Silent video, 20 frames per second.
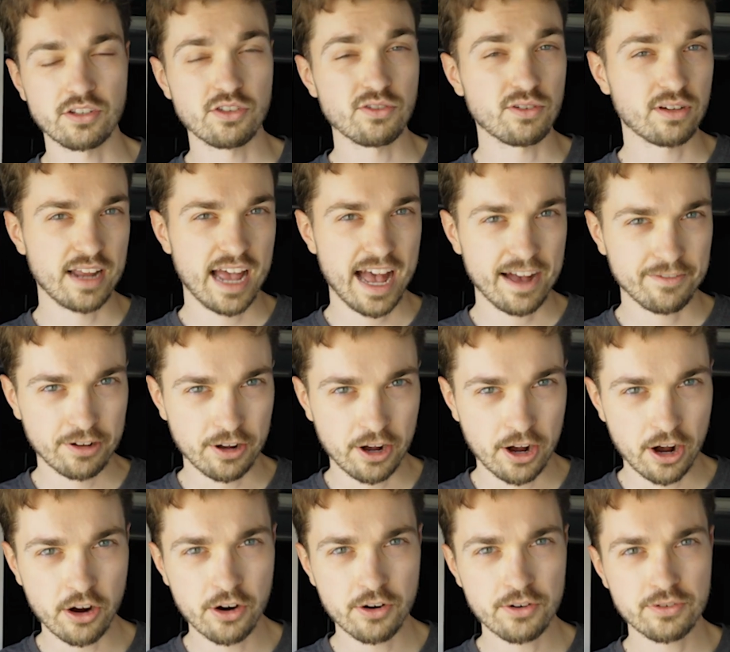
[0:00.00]
You could have a
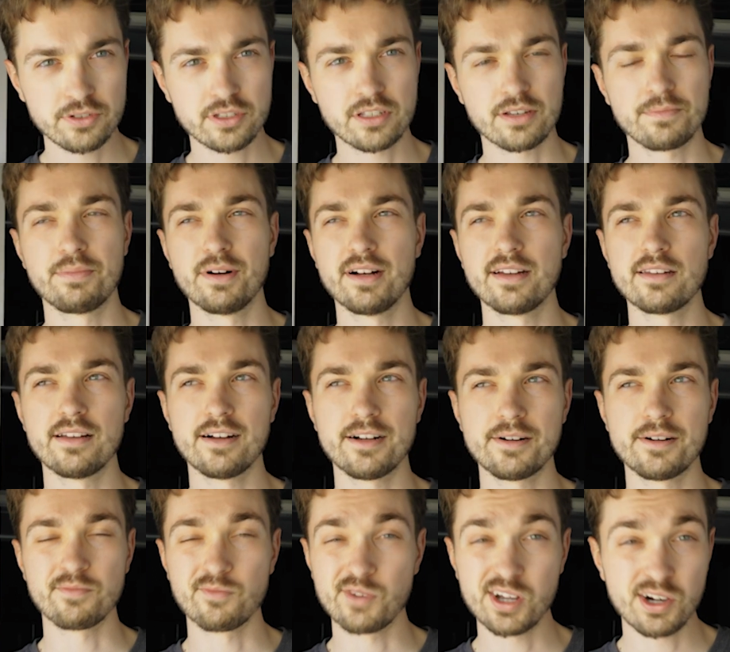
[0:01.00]
hose, but
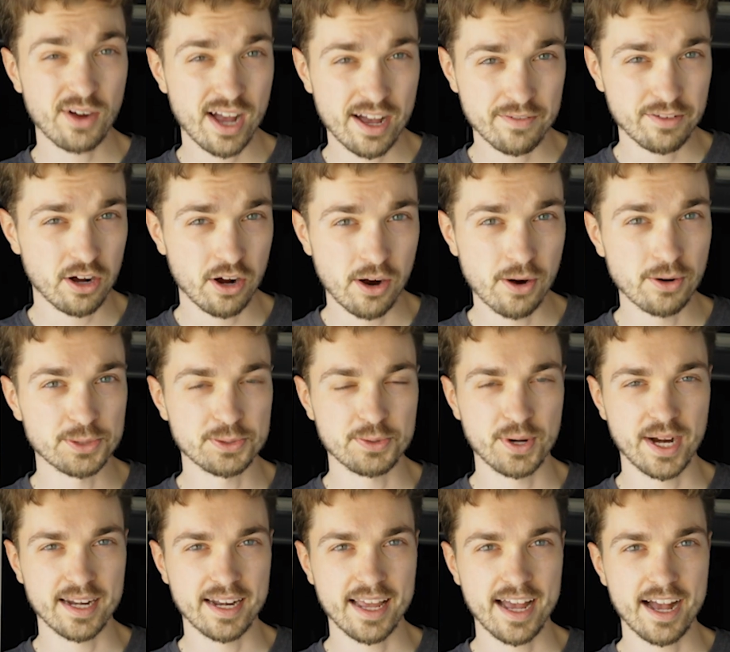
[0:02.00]
we don't have a hose
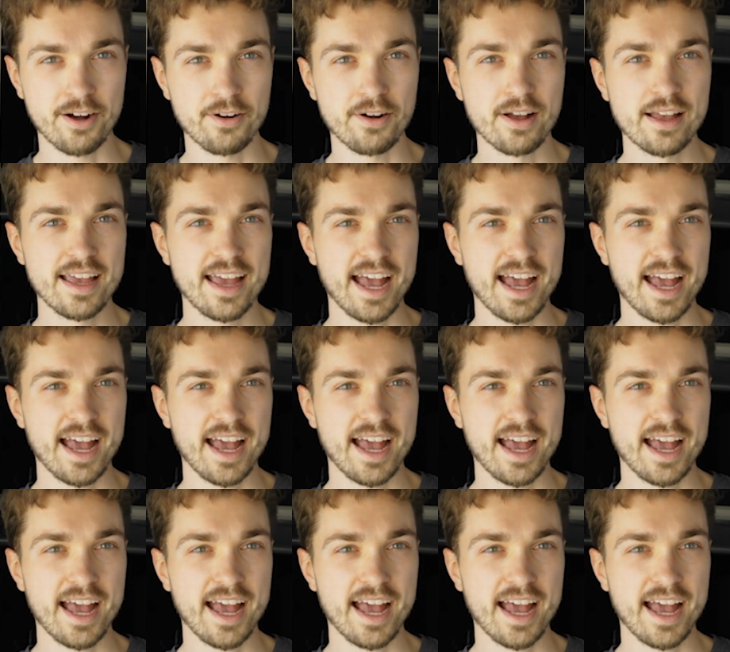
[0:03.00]
right now,